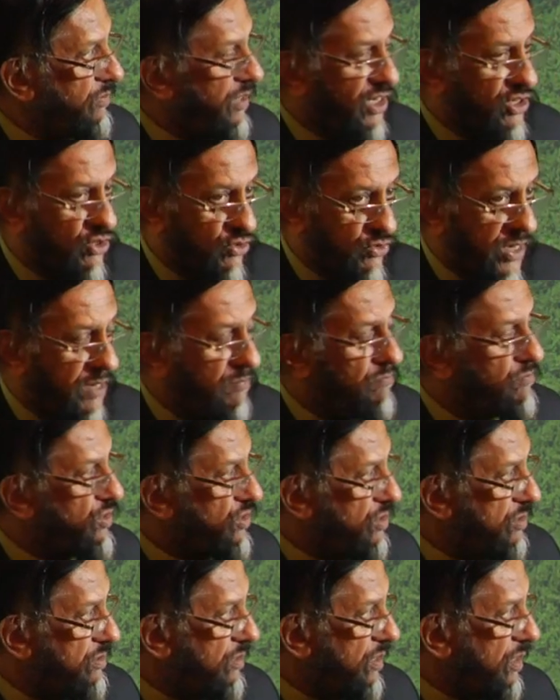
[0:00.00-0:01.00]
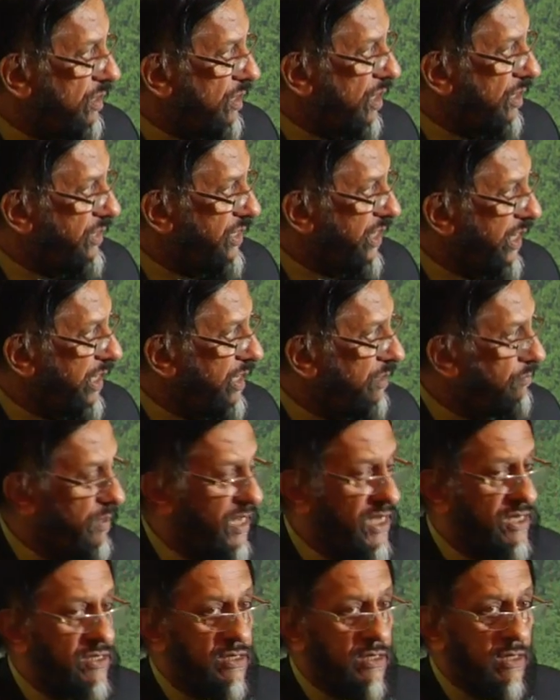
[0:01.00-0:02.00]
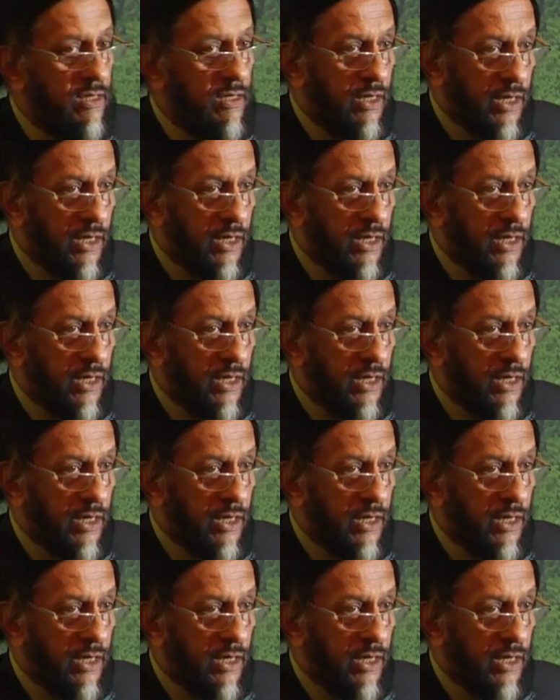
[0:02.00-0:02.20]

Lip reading: extremes are taking place.